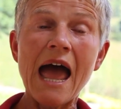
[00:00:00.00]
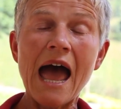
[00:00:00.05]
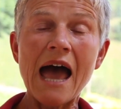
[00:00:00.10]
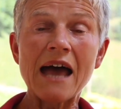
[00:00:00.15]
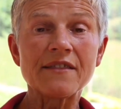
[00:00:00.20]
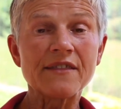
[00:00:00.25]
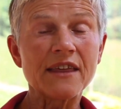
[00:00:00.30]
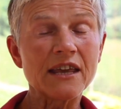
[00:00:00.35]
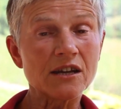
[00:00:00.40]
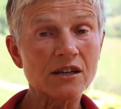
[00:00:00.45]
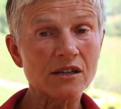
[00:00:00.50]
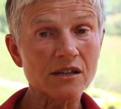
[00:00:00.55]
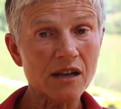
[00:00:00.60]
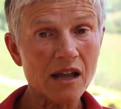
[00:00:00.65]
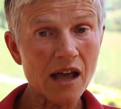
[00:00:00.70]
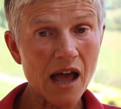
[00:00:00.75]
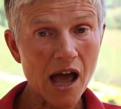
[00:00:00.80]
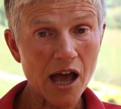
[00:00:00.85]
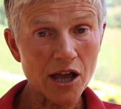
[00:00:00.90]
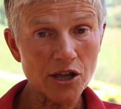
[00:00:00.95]
and they
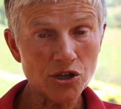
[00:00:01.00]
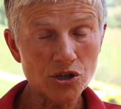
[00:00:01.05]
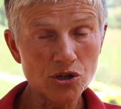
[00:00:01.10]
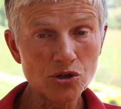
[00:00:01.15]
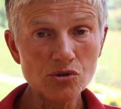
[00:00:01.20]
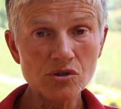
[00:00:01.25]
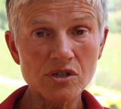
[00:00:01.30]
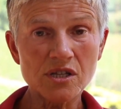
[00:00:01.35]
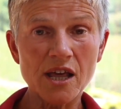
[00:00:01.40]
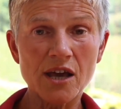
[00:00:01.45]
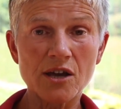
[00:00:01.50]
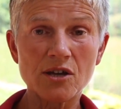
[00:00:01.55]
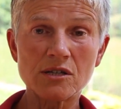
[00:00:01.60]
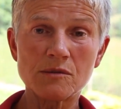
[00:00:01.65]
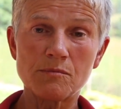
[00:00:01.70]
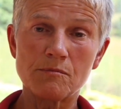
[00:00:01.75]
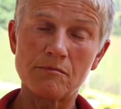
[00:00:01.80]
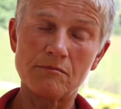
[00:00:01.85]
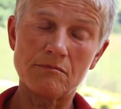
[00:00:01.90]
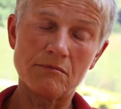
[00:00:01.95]
can use those,
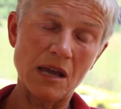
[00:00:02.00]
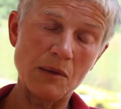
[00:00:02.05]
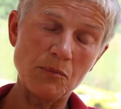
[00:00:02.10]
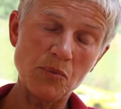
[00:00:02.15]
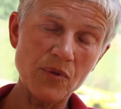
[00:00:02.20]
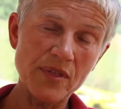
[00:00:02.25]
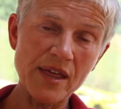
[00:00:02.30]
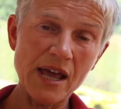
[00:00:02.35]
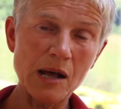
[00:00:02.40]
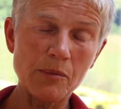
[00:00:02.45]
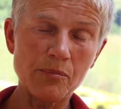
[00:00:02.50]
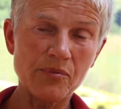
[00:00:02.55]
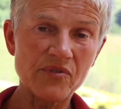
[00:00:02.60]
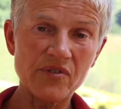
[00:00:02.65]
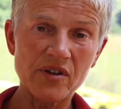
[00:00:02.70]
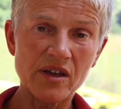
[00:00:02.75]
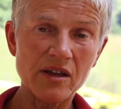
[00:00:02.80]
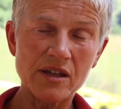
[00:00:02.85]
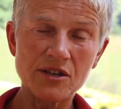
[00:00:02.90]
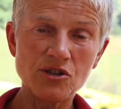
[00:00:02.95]
maybe with the help of
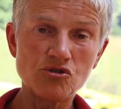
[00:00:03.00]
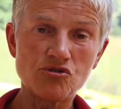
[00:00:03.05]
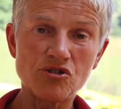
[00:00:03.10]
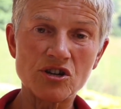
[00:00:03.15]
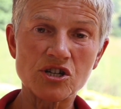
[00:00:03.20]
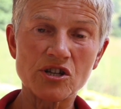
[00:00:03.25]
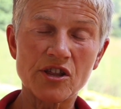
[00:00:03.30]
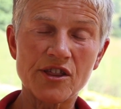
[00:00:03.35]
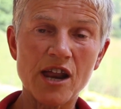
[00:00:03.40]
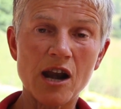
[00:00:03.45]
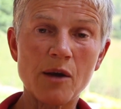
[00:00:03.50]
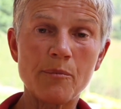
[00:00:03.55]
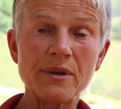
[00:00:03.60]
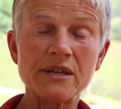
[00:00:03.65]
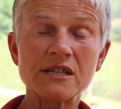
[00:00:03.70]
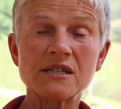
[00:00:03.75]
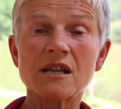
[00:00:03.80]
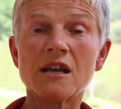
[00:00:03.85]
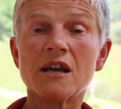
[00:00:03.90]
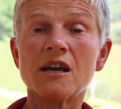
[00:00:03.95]
a nutritional
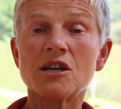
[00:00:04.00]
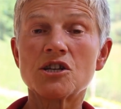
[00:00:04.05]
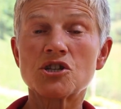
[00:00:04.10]
therapist,